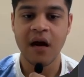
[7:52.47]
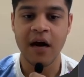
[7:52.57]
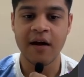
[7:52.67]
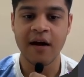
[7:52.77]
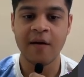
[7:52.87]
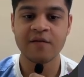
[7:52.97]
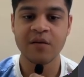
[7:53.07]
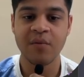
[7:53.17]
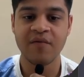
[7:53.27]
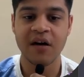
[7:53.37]
and I have
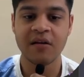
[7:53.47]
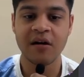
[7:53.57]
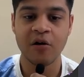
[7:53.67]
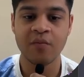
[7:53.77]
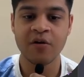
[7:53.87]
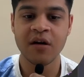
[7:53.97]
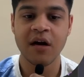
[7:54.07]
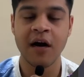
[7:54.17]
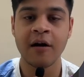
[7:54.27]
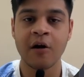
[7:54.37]
simplified the output
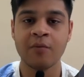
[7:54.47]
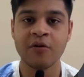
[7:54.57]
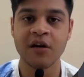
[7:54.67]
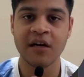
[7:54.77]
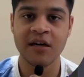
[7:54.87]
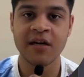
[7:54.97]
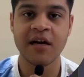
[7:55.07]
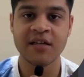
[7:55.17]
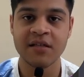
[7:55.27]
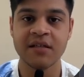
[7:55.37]
and output content
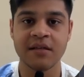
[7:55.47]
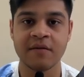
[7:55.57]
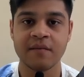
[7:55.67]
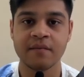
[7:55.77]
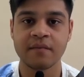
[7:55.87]
as JSON.